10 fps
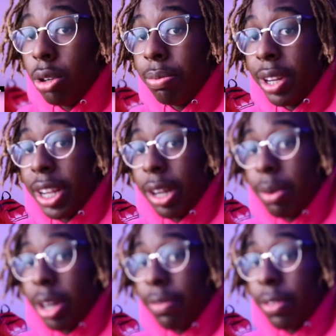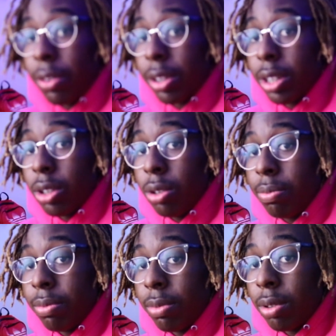Oh, now we're not focused.
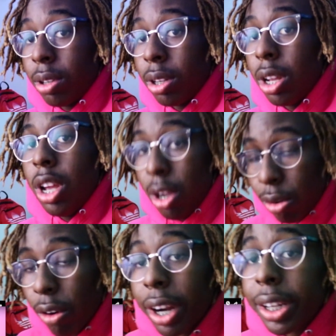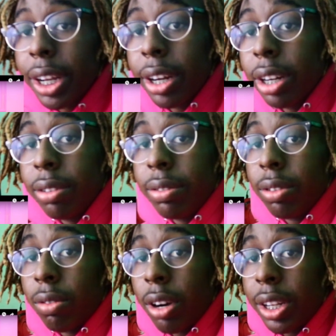Nope. Right there.
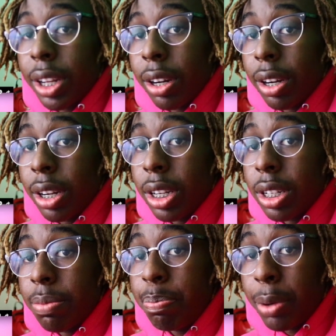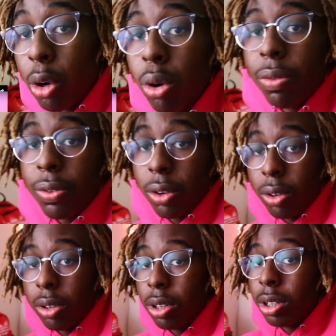Right there. It's
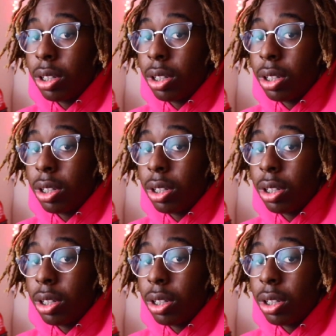beautiful.